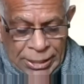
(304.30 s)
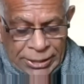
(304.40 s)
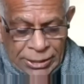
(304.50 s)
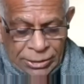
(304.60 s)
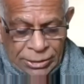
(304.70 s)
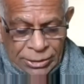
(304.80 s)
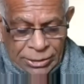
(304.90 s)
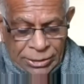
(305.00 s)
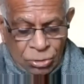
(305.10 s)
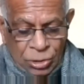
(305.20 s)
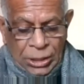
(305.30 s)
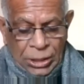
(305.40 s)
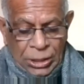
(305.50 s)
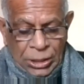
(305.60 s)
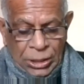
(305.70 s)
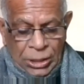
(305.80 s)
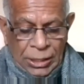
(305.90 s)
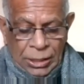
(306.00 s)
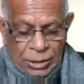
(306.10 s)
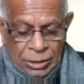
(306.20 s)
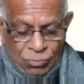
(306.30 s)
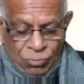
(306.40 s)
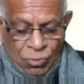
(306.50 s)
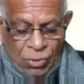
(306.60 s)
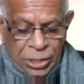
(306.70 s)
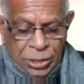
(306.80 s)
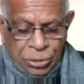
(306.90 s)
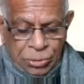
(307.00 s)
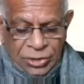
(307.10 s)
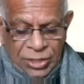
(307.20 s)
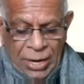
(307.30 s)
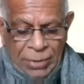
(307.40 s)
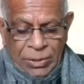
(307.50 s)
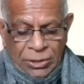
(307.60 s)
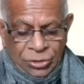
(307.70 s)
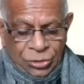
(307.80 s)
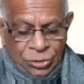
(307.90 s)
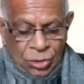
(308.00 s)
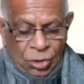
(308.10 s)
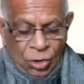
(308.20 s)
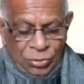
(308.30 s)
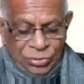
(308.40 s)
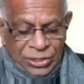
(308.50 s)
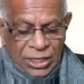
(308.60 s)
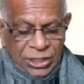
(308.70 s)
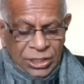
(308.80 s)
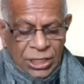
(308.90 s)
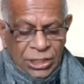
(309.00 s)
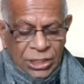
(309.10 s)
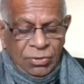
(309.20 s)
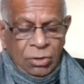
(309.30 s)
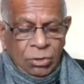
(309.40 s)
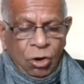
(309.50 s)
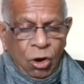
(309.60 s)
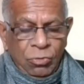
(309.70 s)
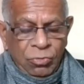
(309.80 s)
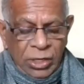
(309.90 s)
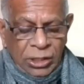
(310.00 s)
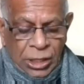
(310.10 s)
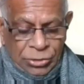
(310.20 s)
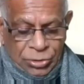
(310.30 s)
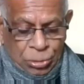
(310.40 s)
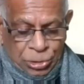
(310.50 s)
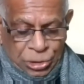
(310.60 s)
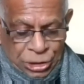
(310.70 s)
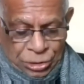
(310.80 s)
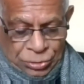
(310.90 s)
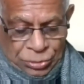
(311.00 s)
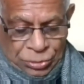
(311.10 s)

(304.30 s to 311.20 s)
Let us now look at one or two examples of successful conflict resolution.